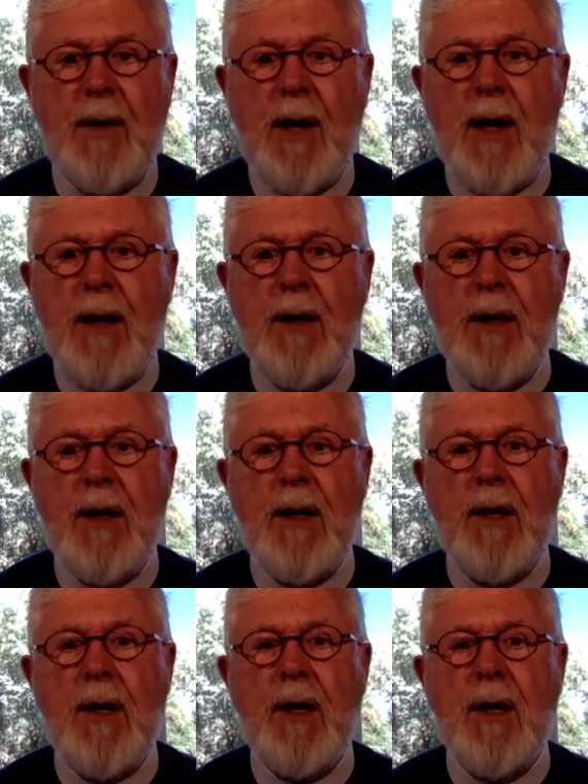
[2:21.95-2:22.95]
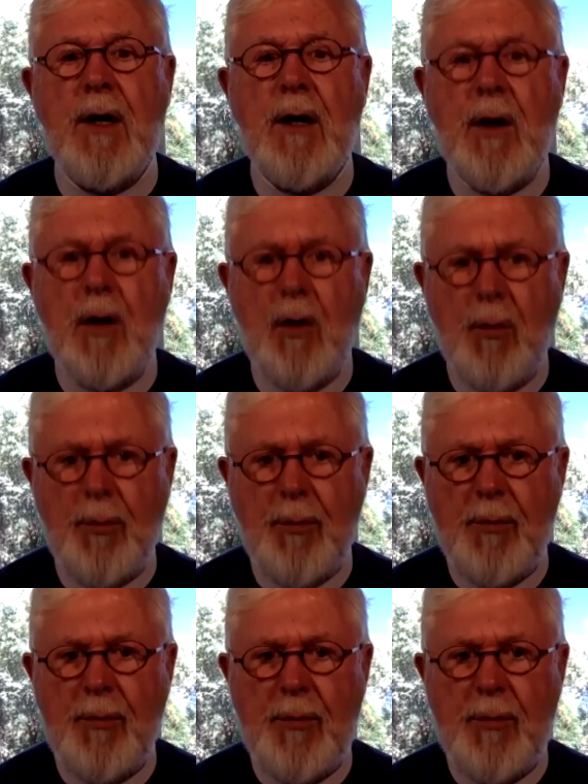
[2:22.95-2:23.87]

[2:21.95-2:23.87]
I hope